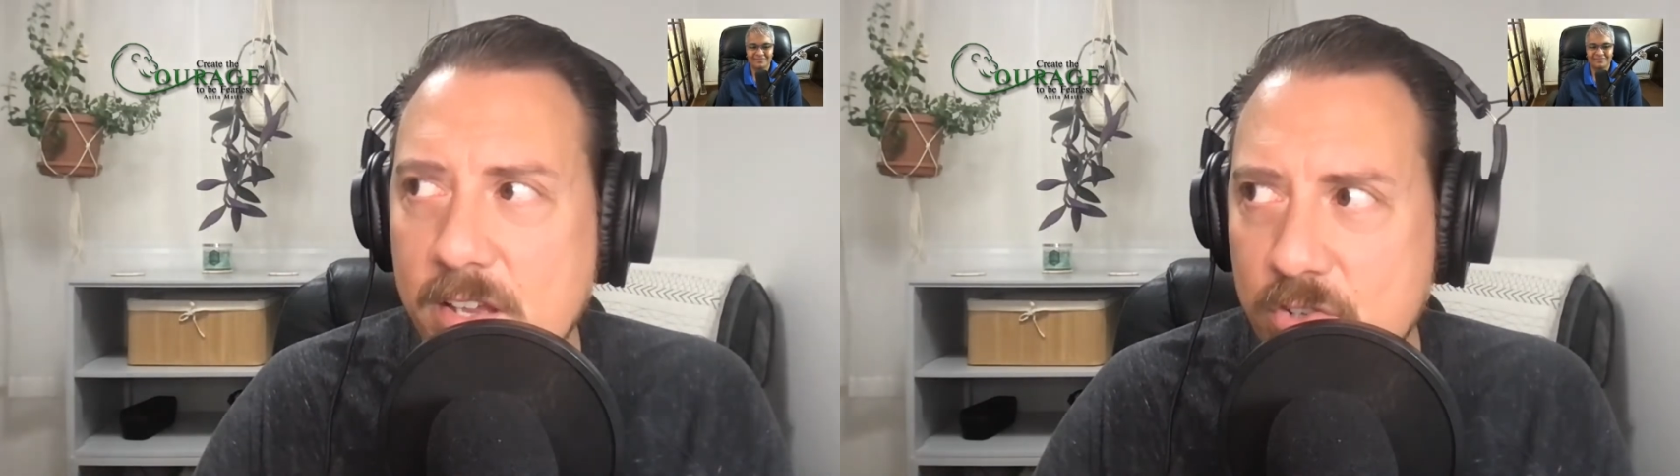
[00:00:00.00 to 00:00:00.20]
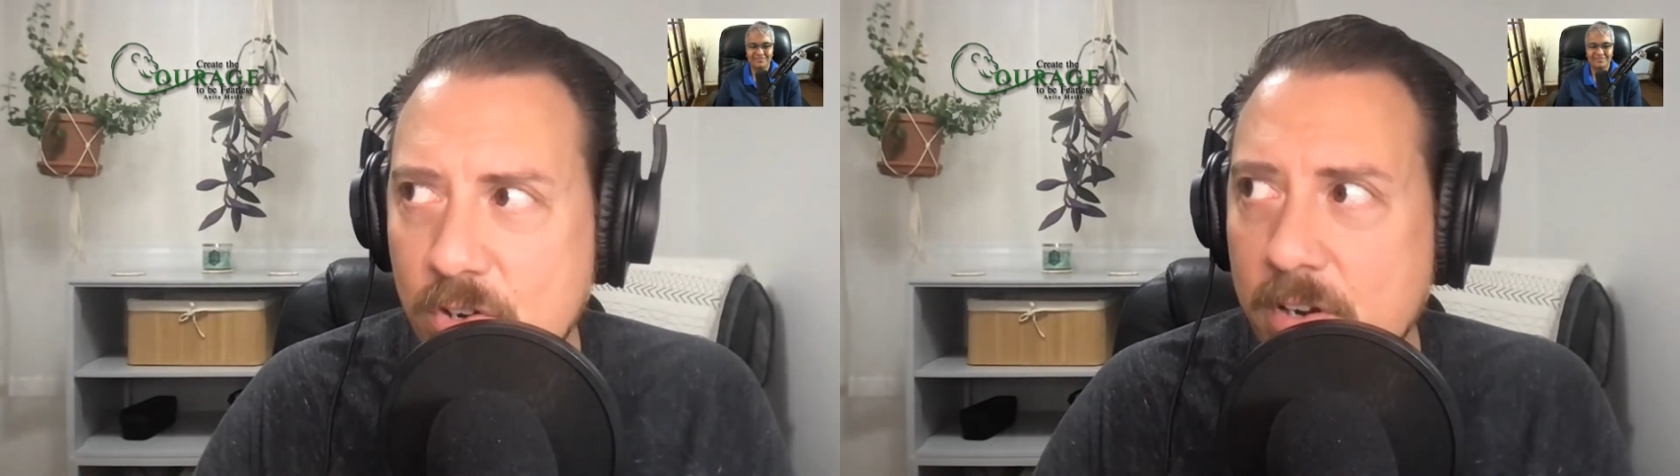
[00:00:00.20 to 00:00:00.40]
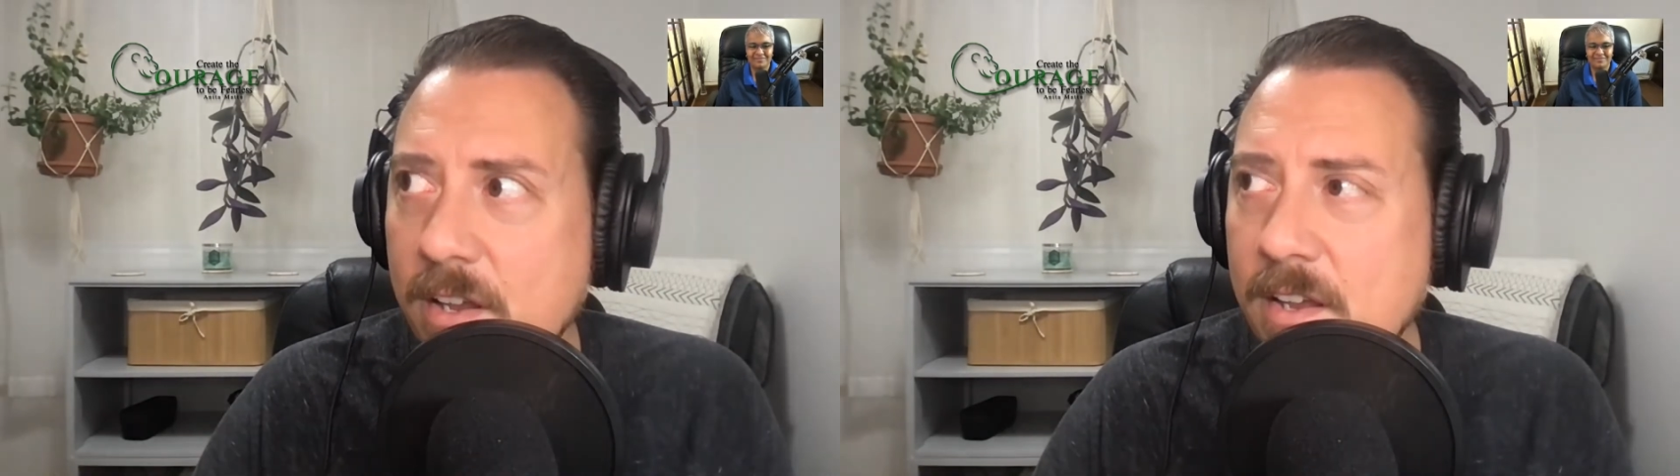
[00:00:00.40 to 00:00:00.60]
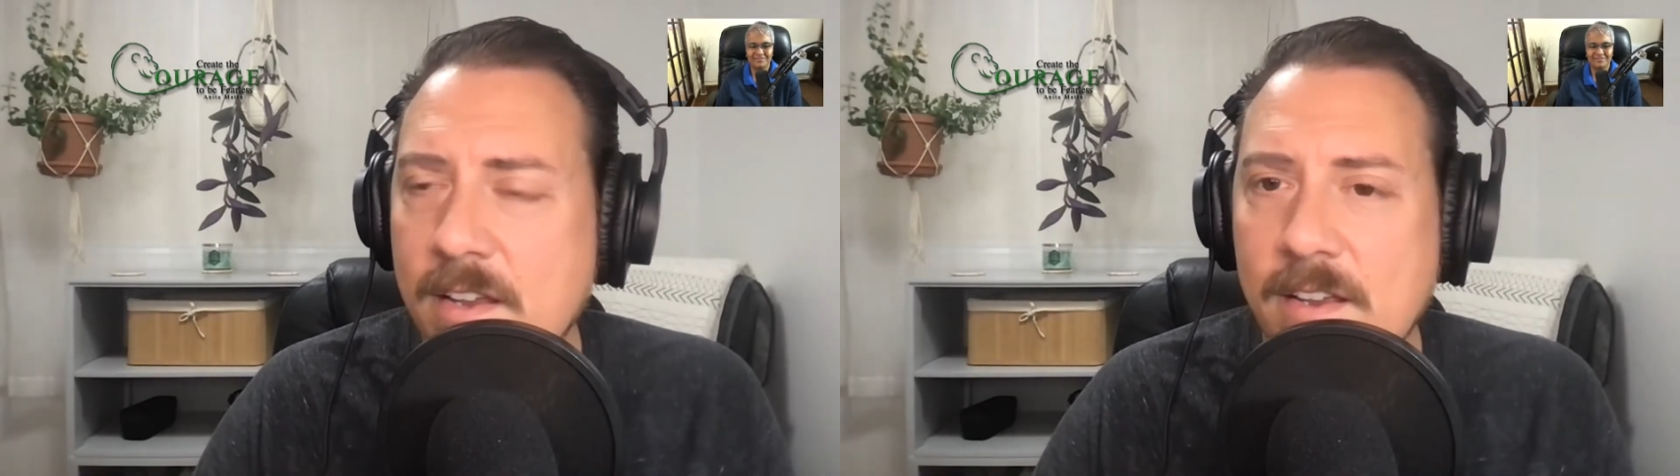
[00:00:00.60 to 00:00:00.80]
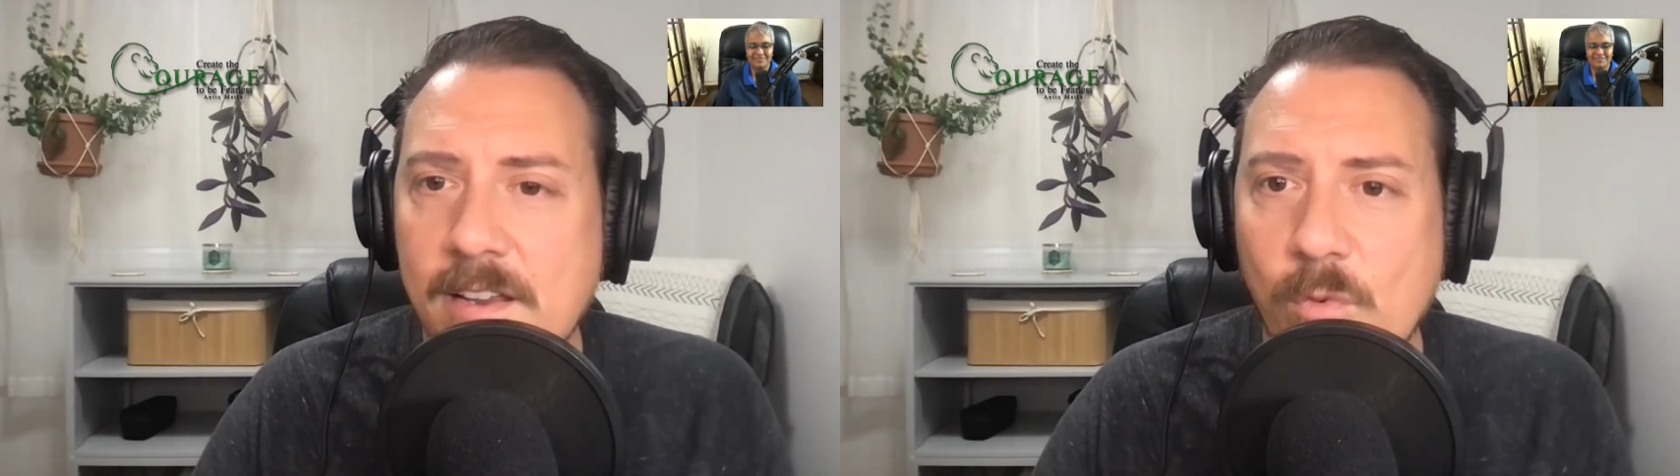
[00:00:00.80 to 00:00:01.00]
injured
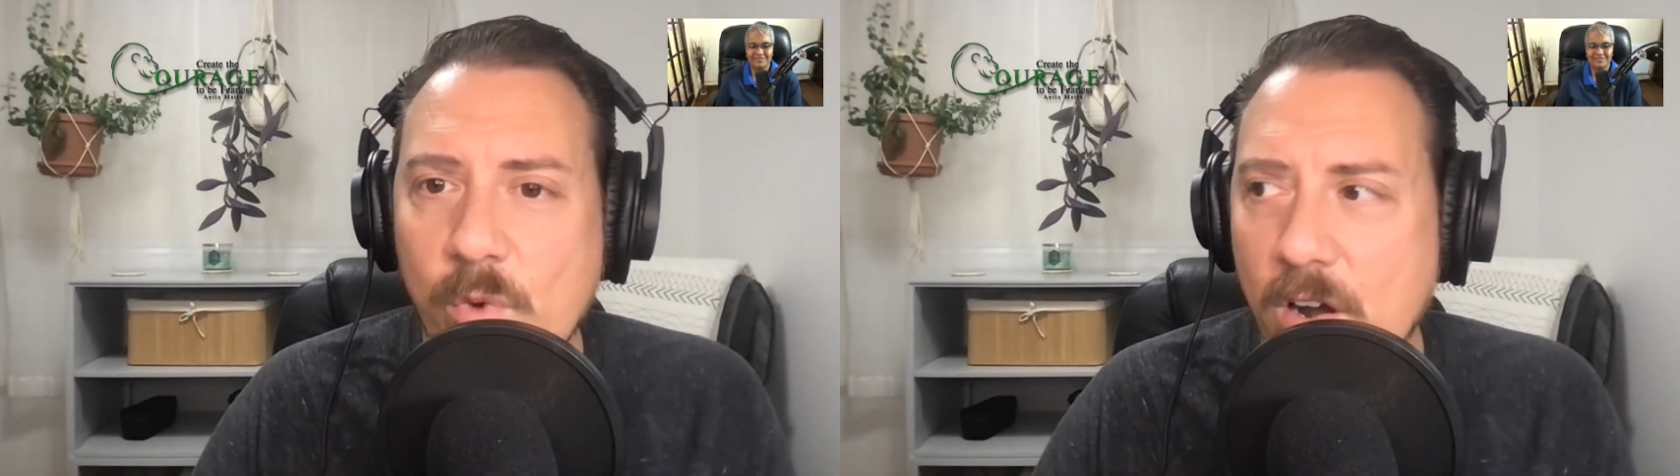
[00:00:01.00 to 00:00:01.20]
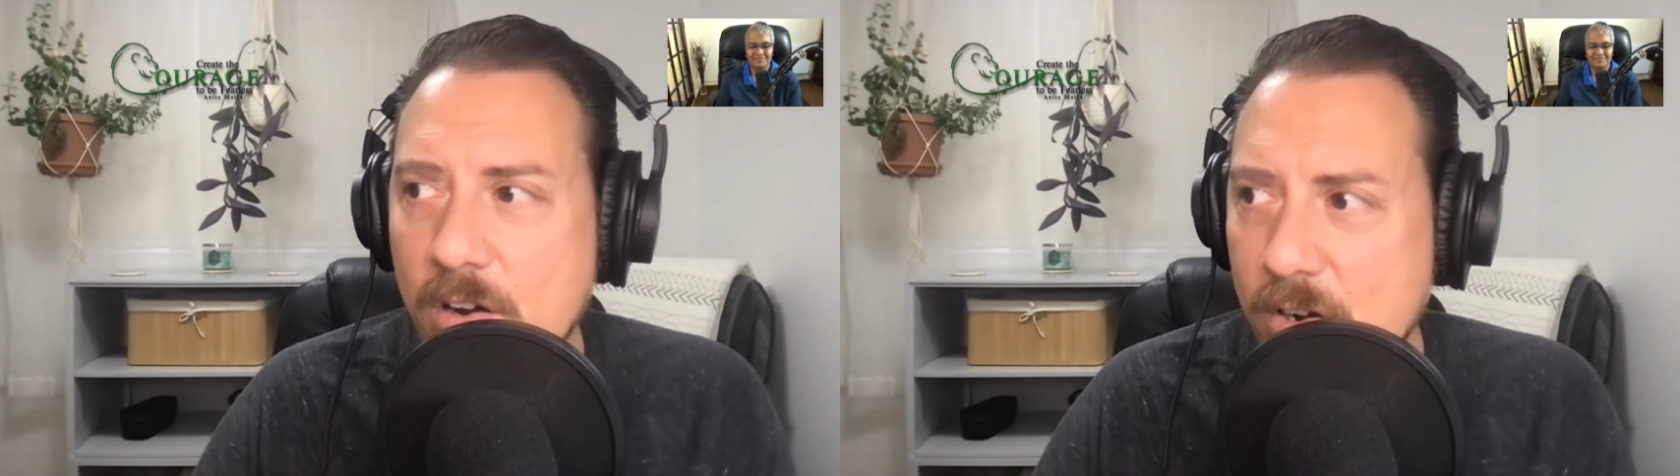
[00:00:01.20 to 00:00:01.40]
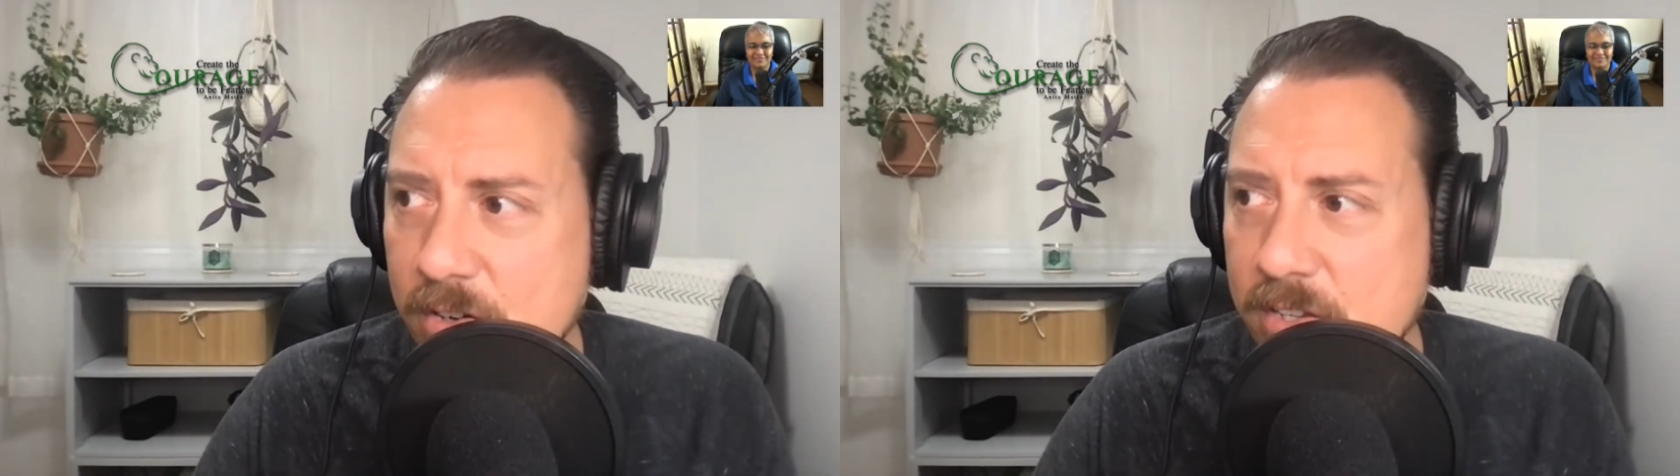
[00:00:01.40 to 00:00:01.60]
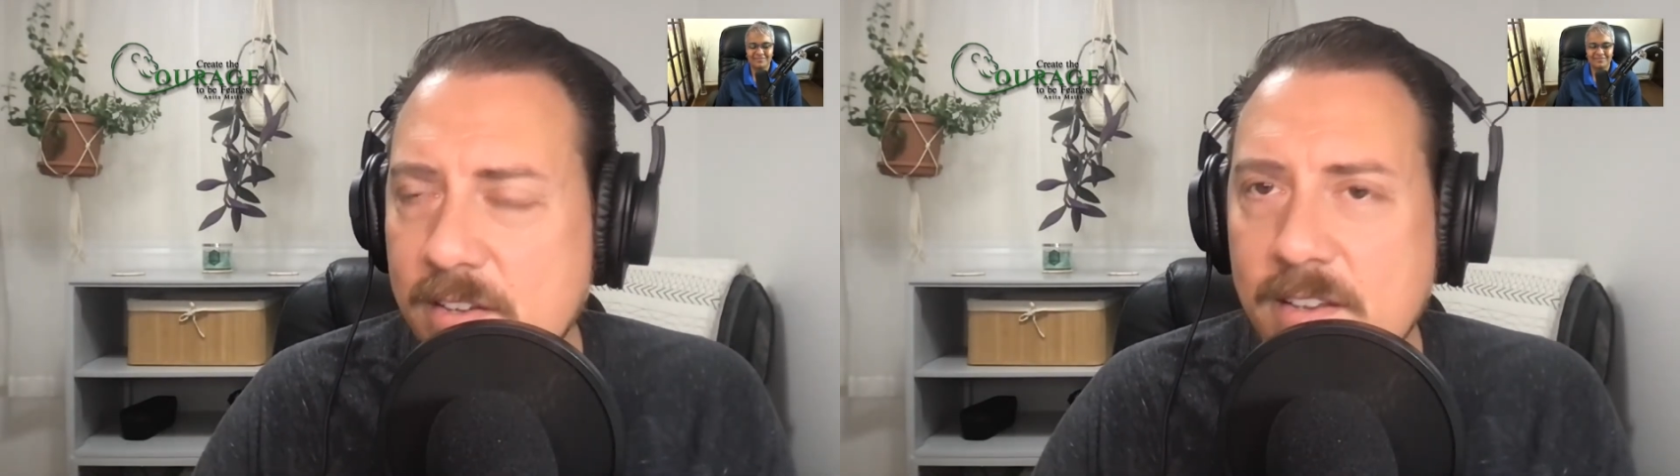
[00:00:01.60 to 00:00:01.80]
and we are hurt